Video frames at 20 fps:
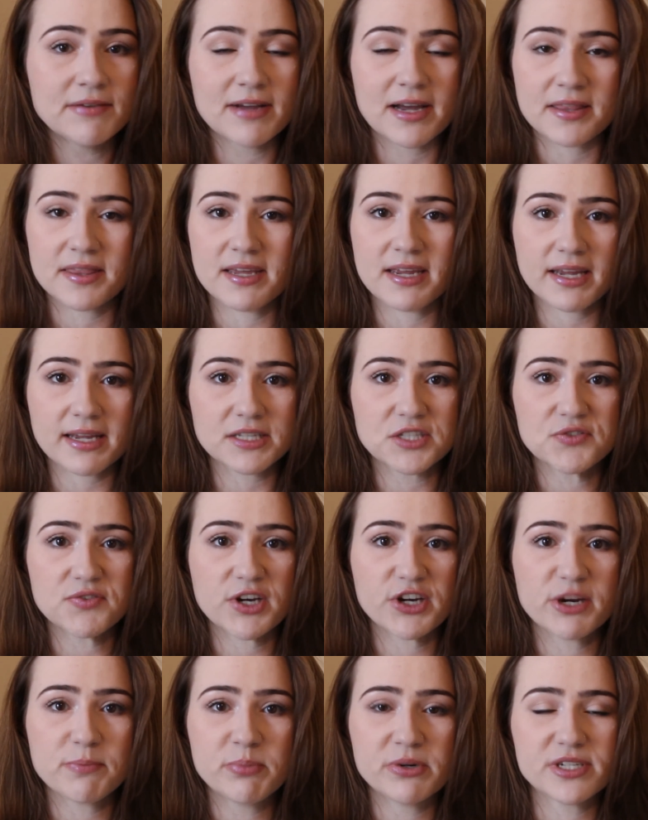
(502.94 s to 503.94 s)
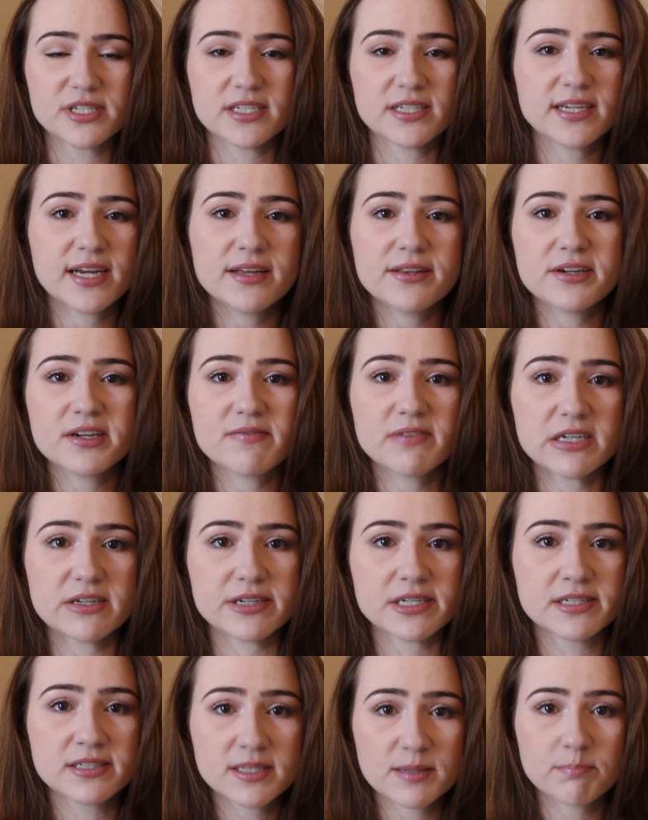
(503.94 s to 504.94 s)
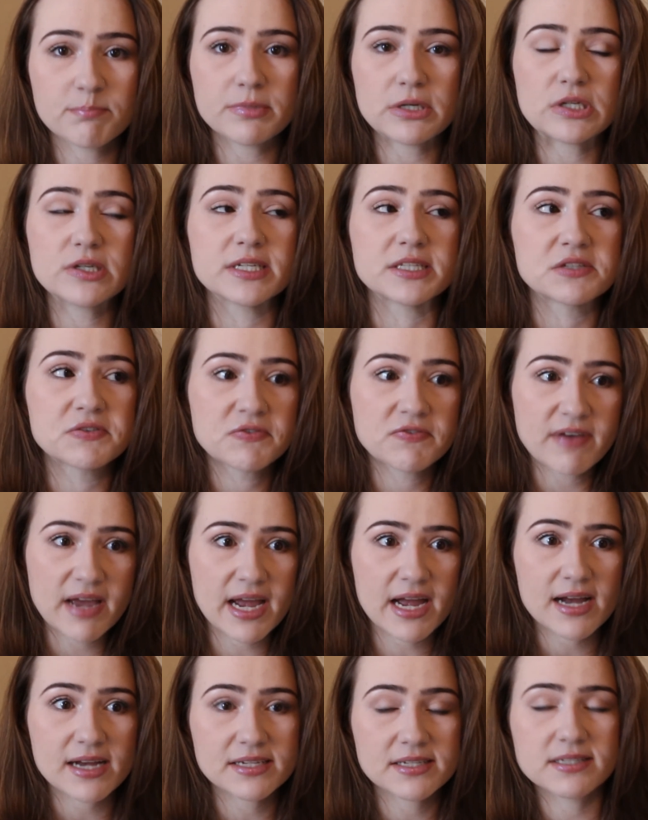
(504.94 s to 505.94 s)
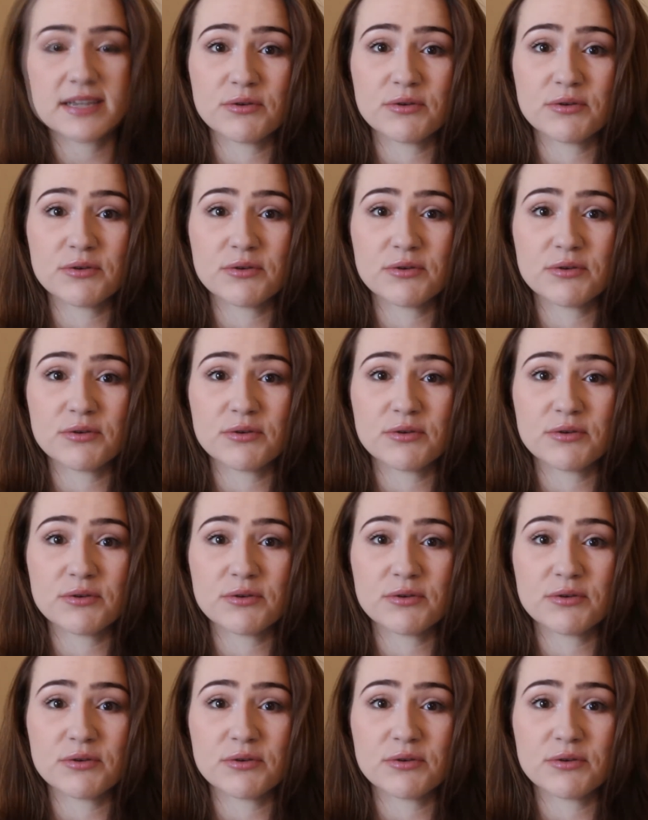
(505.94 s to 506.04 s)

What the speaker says: I think it's very put together, very simple, it's fast.